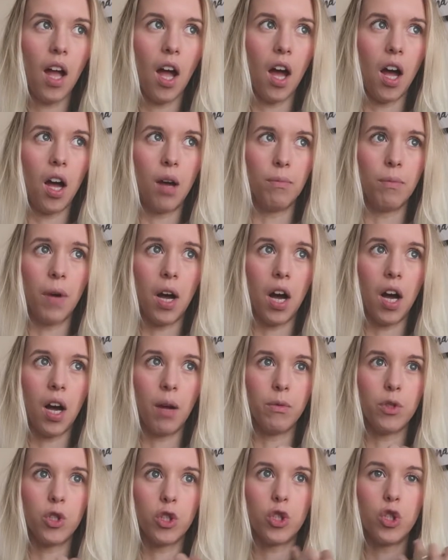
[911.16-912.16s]

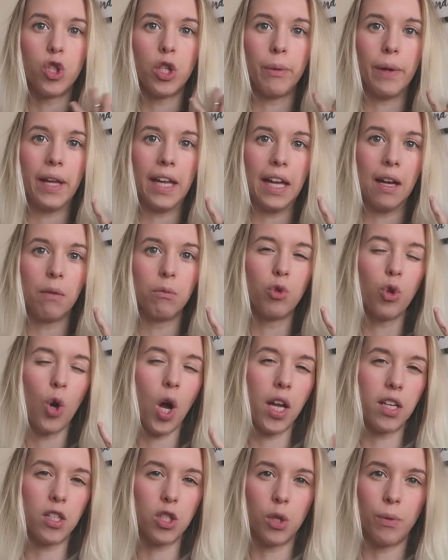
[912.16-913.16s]
I'm just doing it, I'm
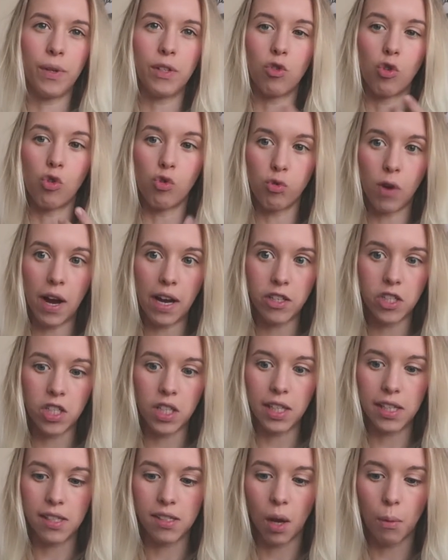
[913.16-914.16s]
trying to do it as
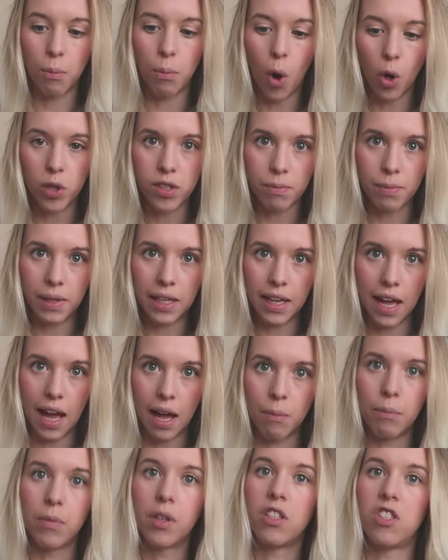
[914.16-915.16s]
gradually as I possibly
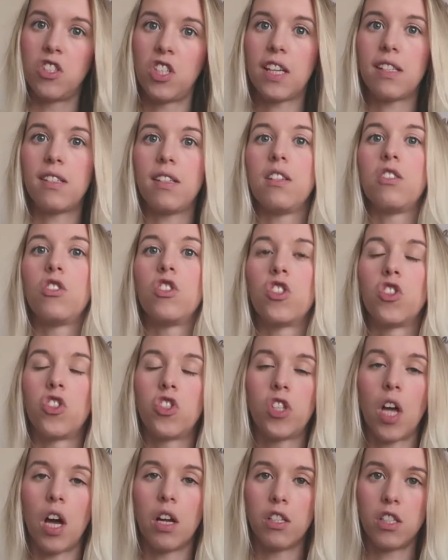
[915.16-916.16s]
can, because Jesse is
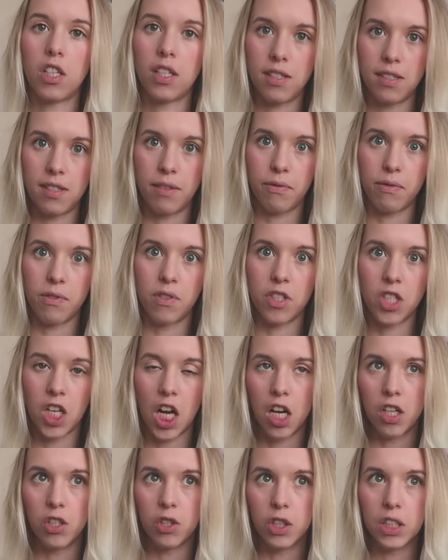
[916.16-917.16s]
just such a different
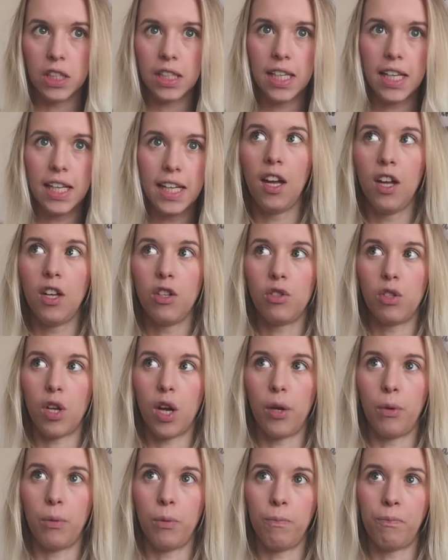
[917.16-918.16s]
child.
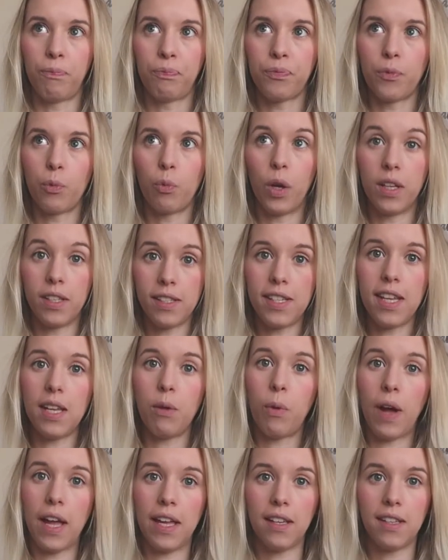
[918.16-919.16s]
So once he
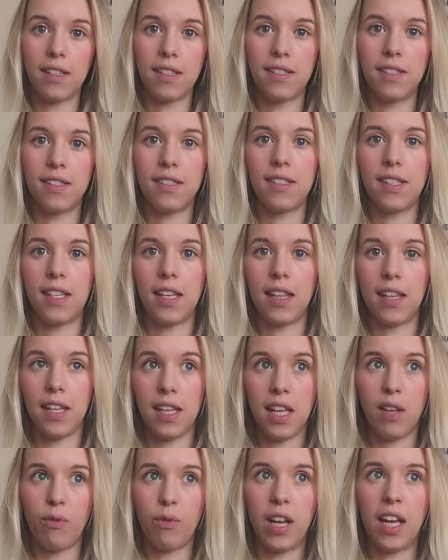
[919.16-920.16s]
wakes in the
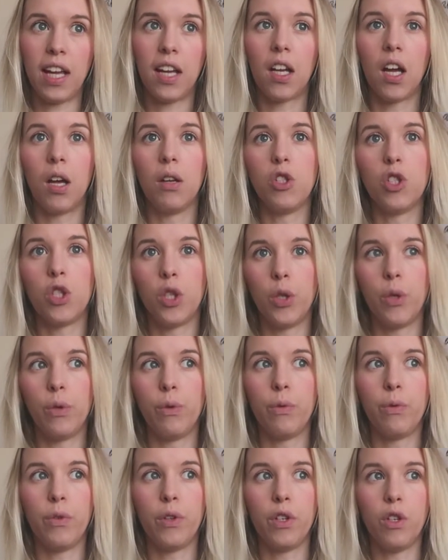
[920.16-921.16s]
evening, and I
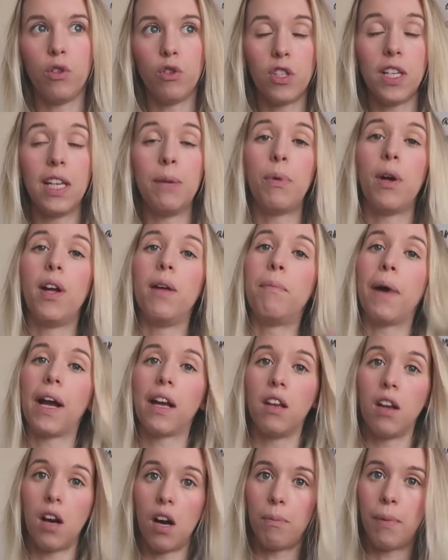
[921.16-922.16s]
do usually put him back
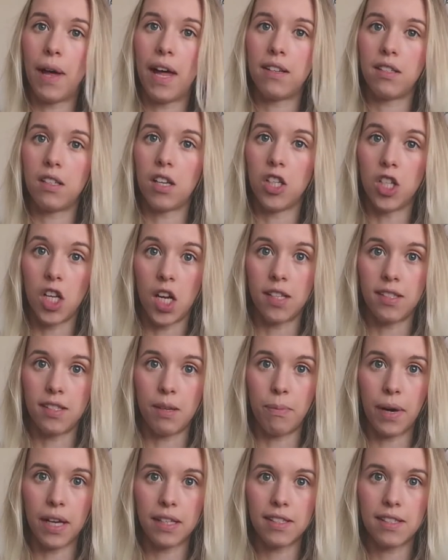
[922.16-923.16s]
in our bed and I nurse
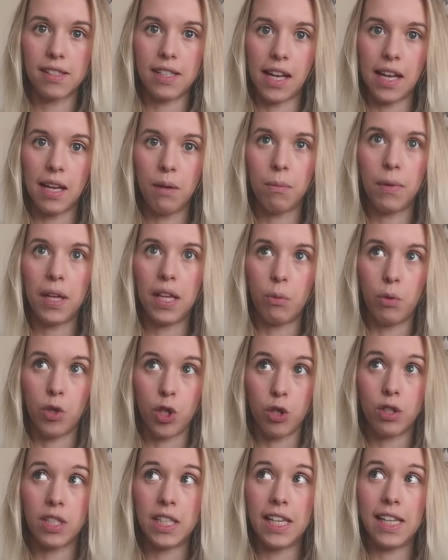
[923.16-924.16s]
him back to sleep, he will
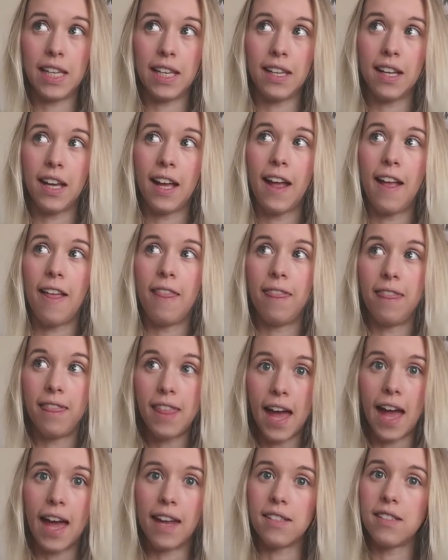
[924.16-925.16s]
usually
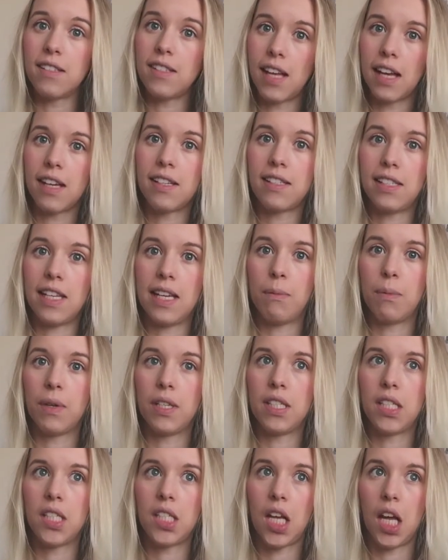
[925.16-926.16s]
then stay asleep
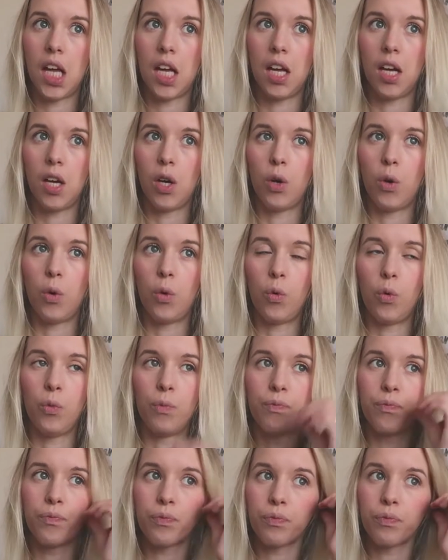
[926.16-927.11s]
until